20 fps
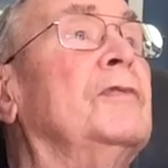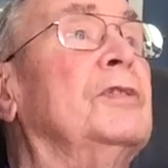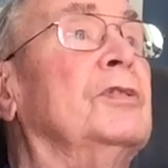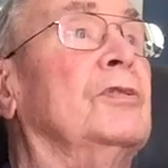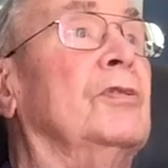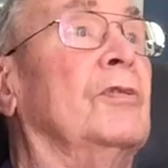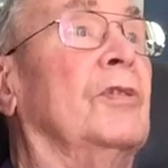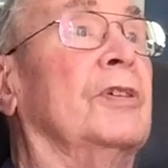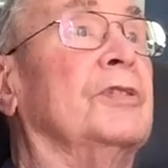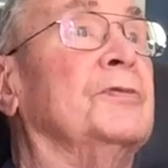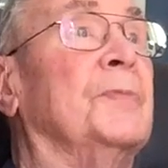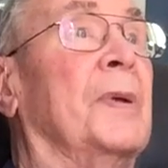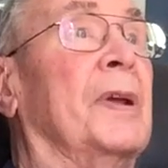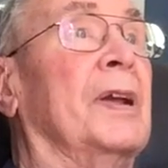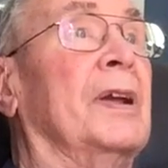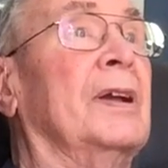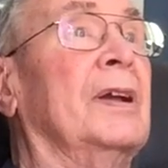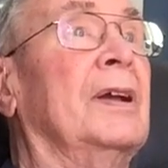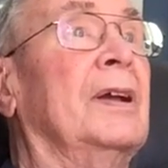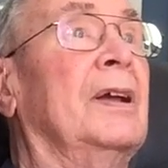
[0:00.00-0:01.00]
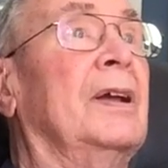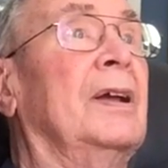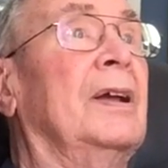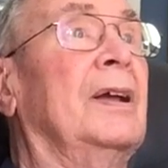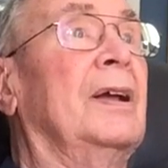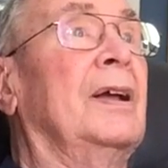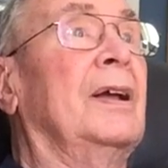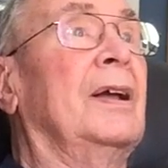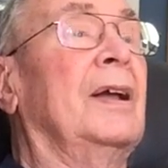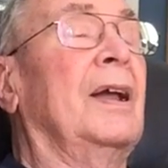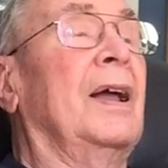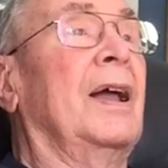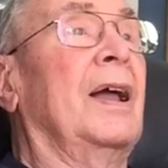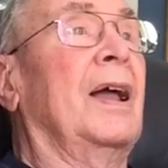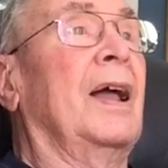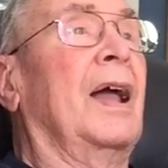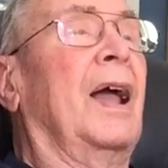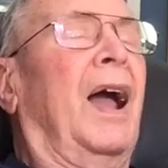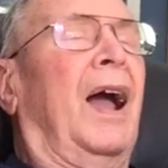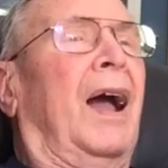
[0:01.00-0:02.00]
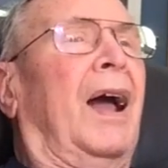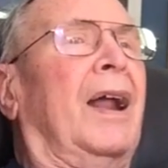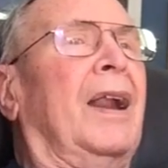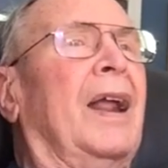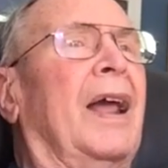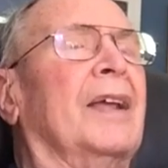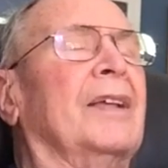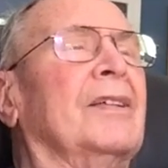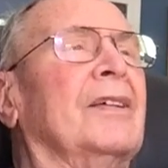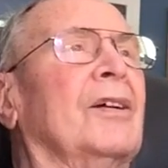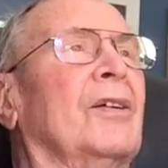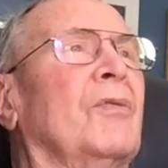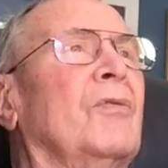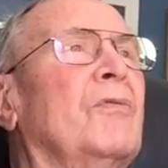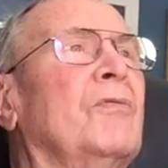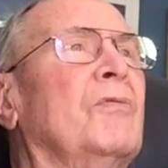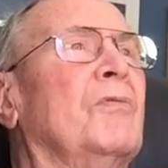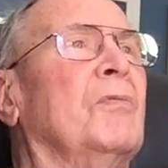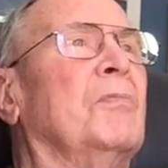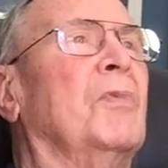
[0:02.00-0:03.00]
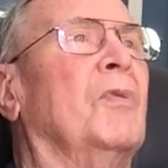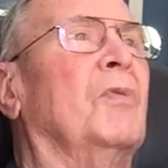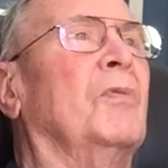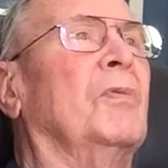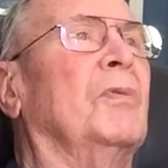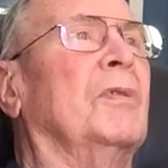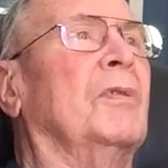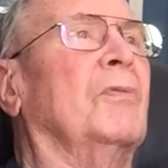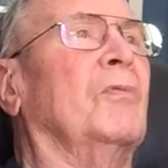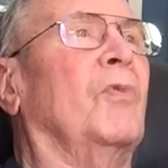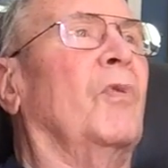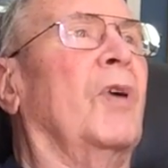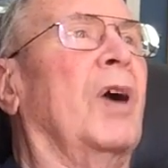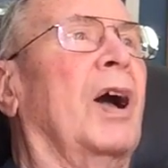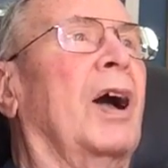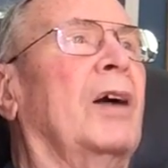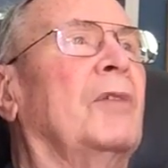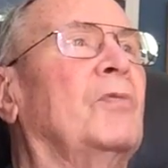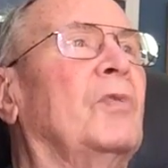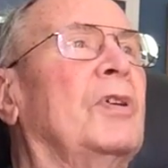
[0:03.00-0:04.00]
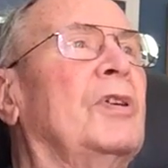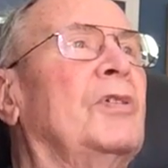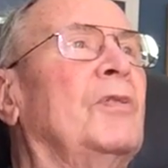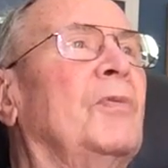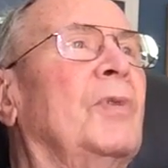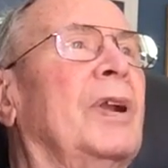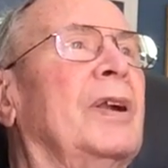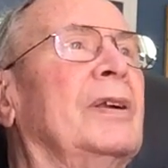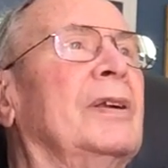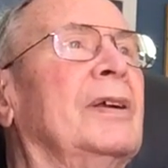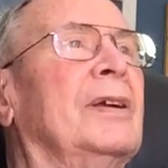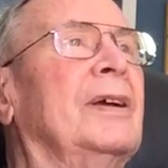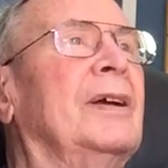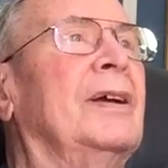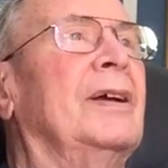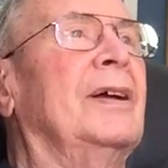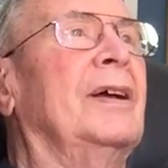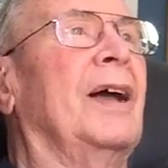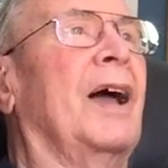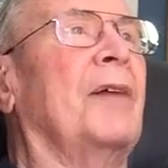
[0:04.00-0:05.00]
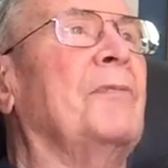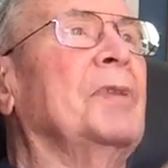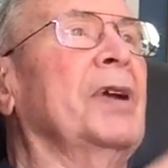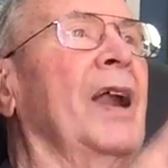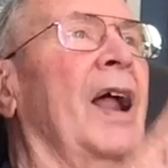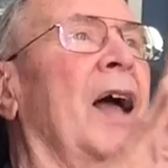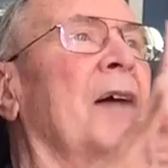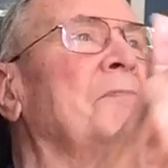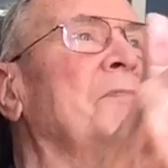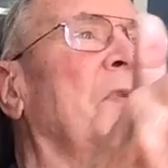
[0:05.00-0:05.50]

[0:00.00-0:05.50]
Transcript: towards me. And I said, I wonder what. I mean, I'm a